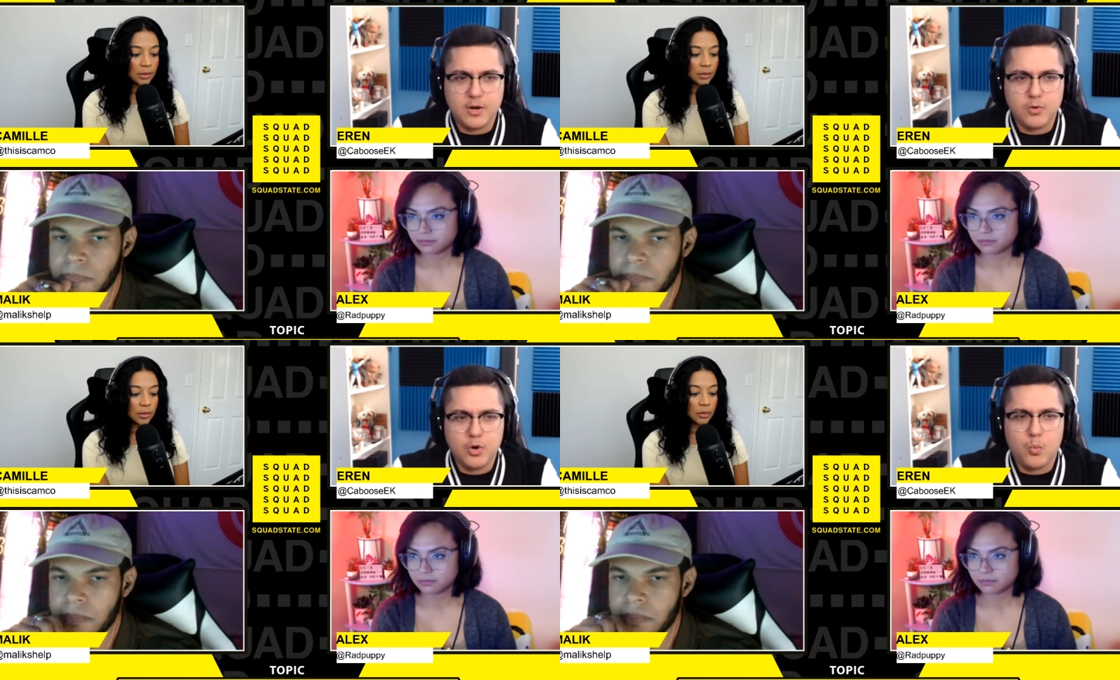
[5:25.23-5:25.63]

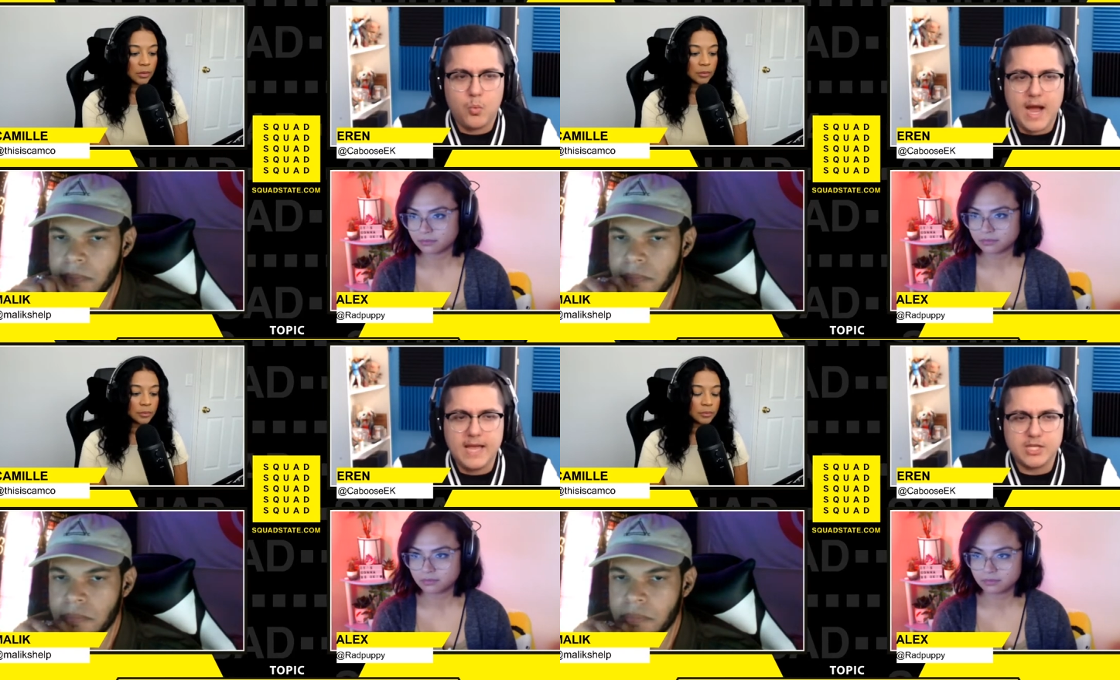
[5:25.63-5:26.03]
Speaker 1: I don't know
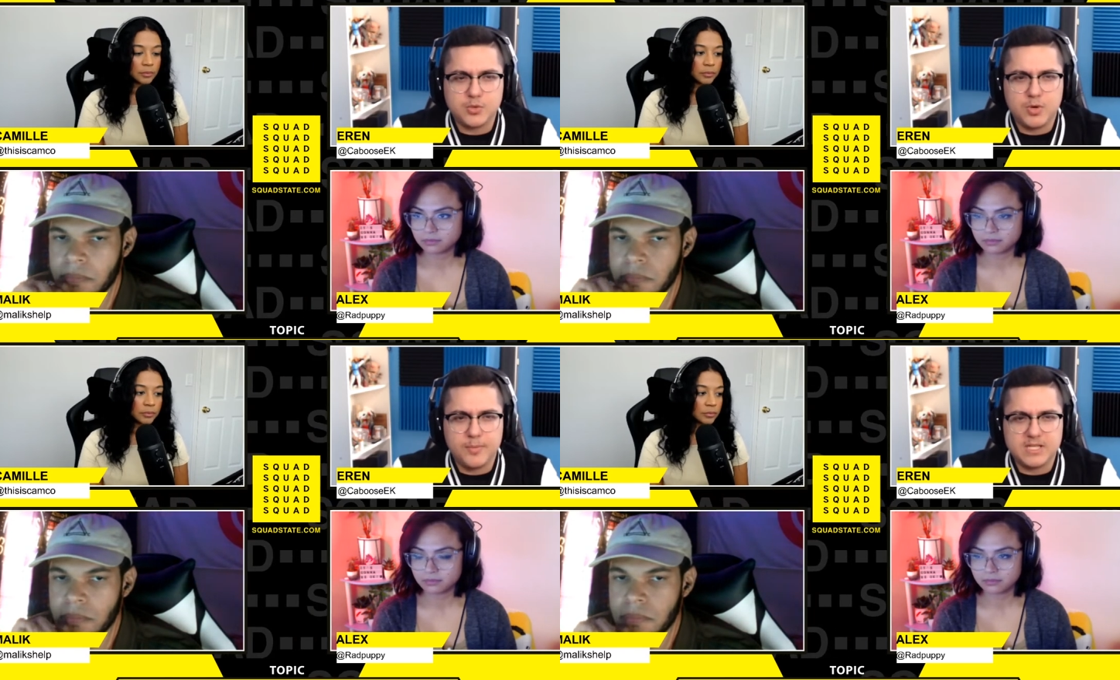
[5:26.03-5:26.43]
why mm.
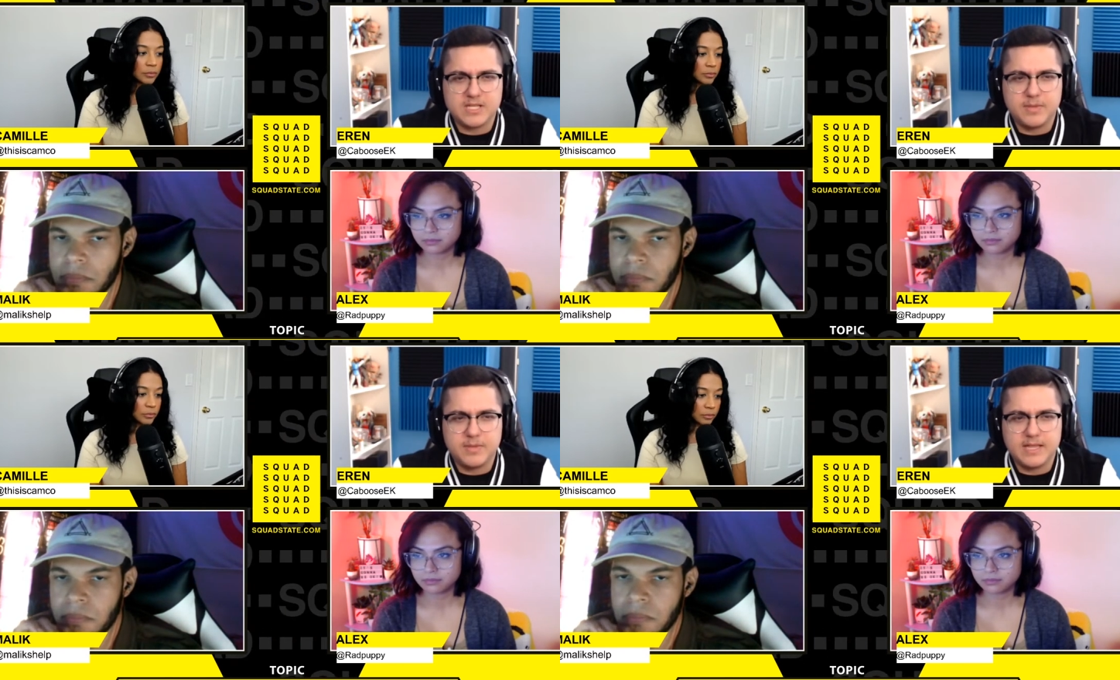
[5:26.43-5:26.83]
this would have been
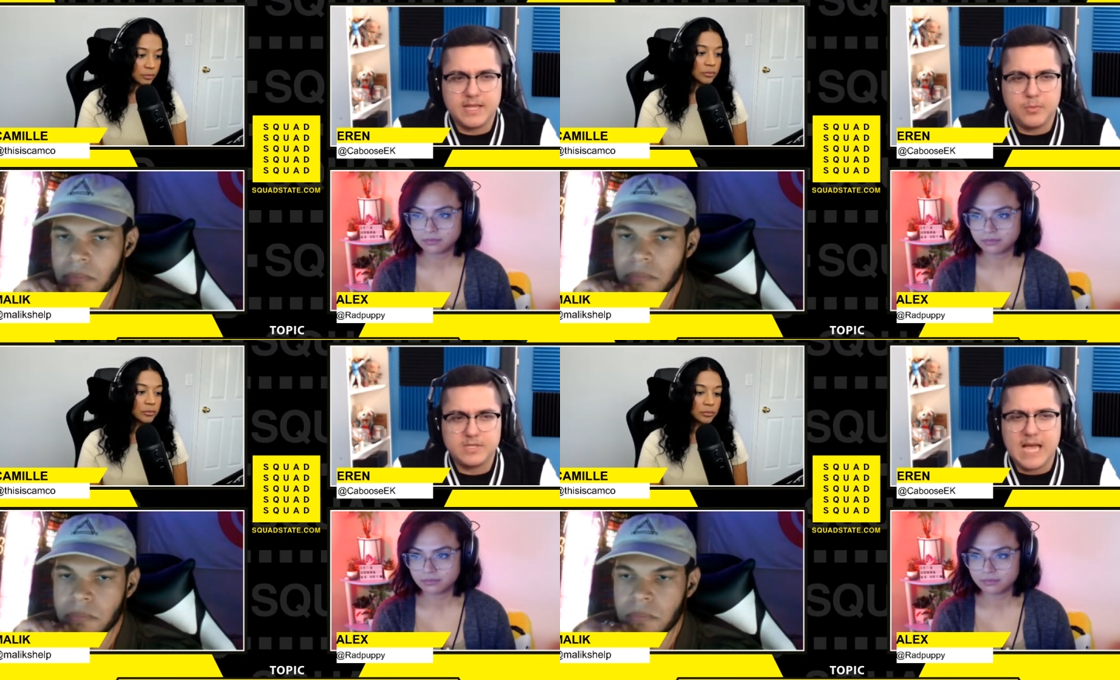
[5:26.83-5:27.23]

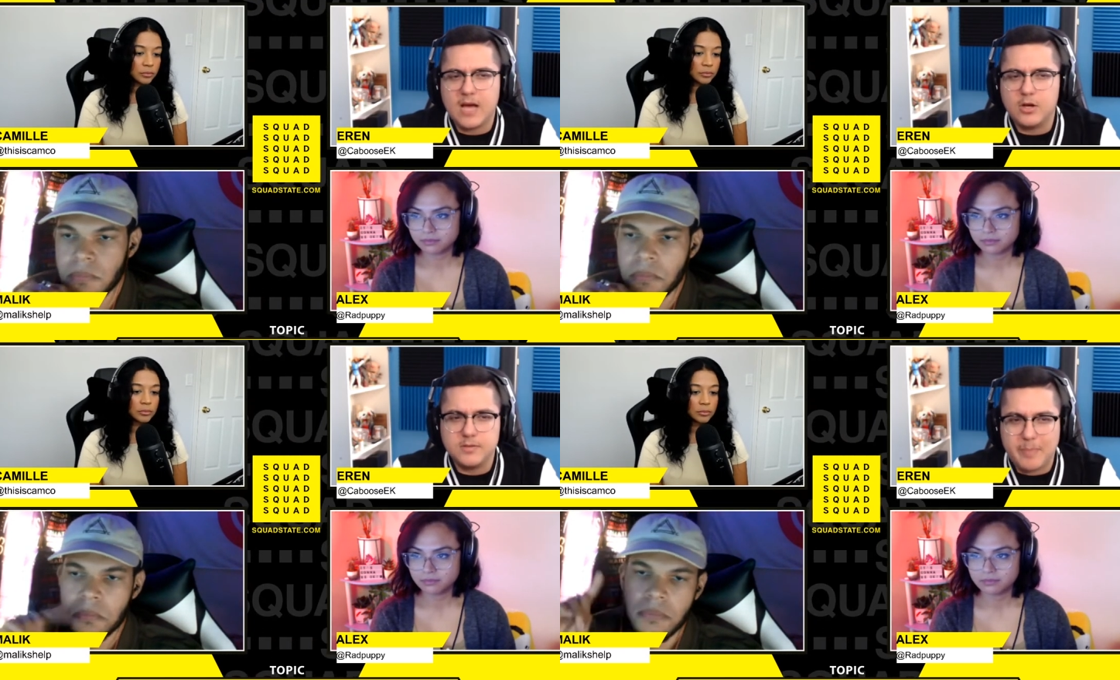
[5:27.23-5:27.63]
something that was
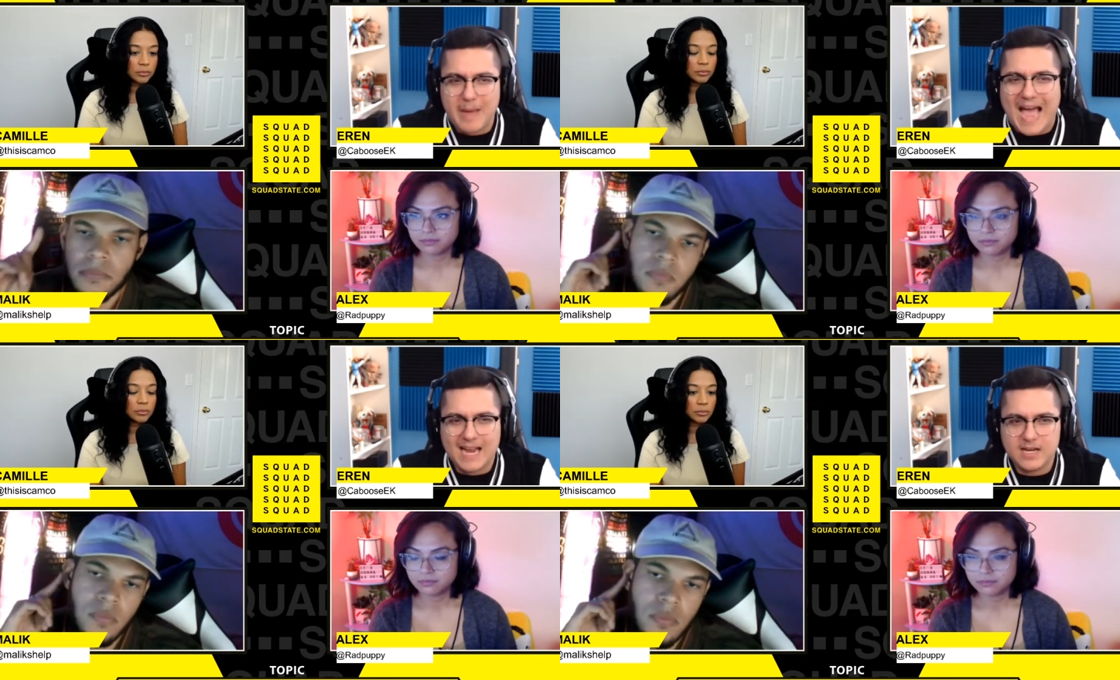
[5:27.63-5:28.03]
held
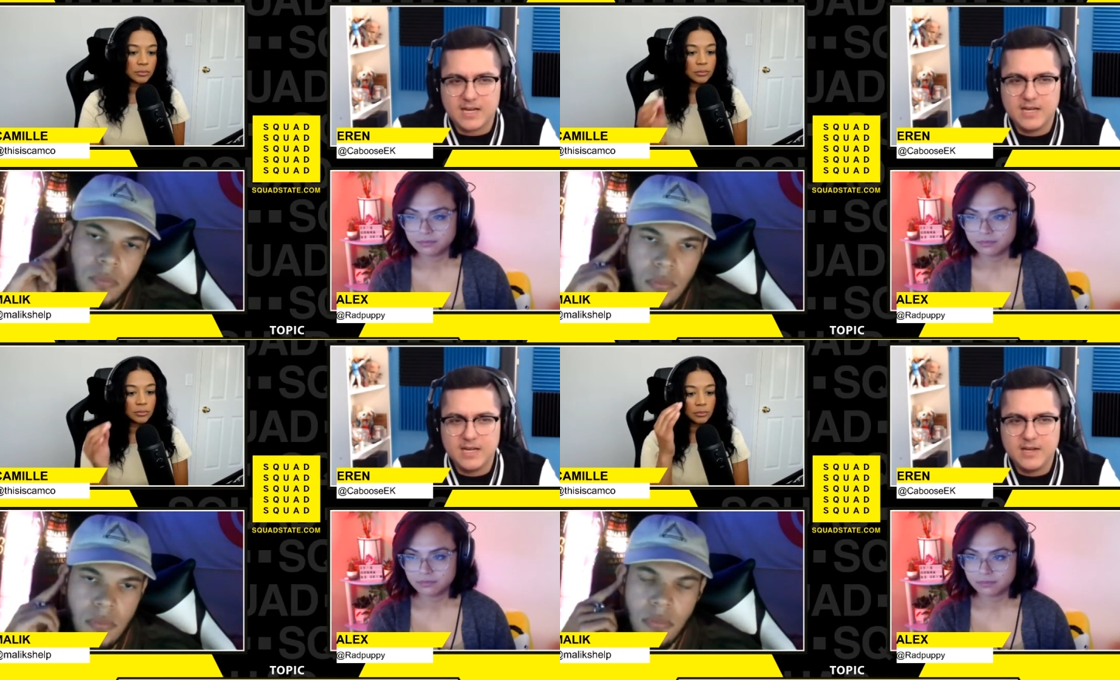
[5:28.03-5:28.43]

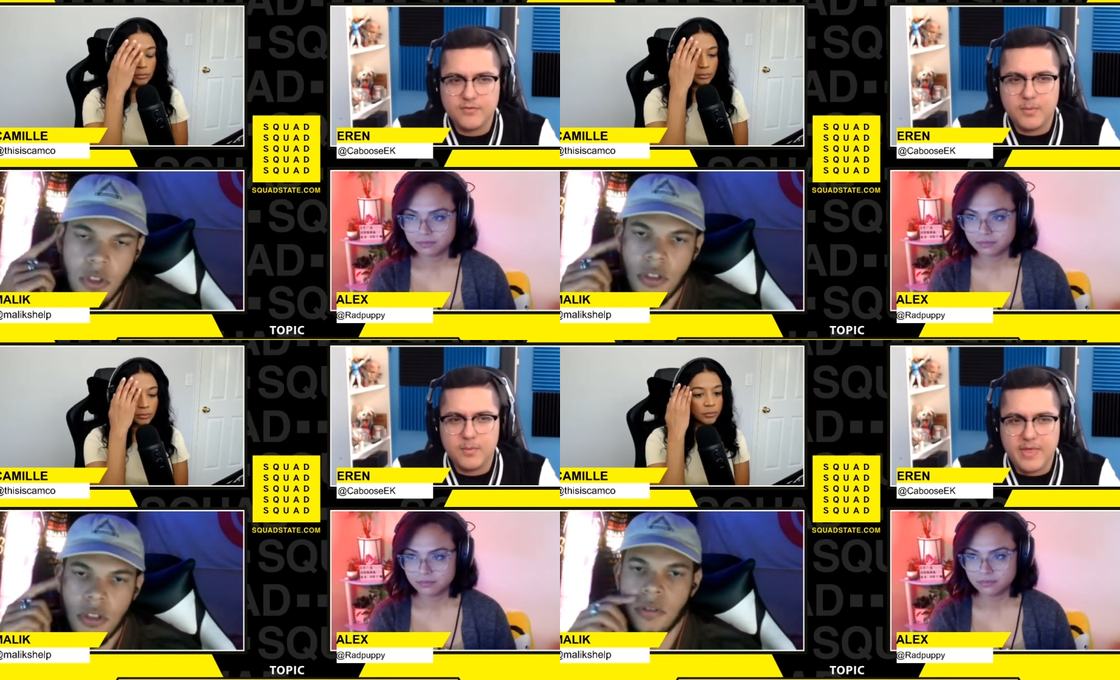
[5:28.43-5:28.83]
back
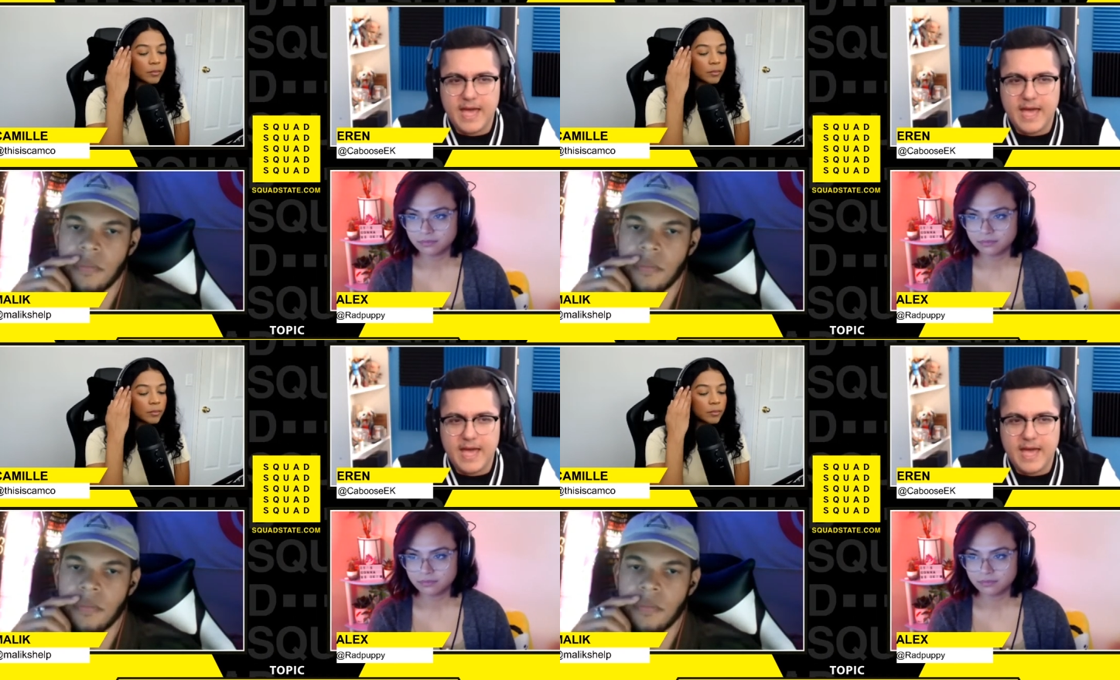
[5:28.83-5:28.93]
from mm-hmm.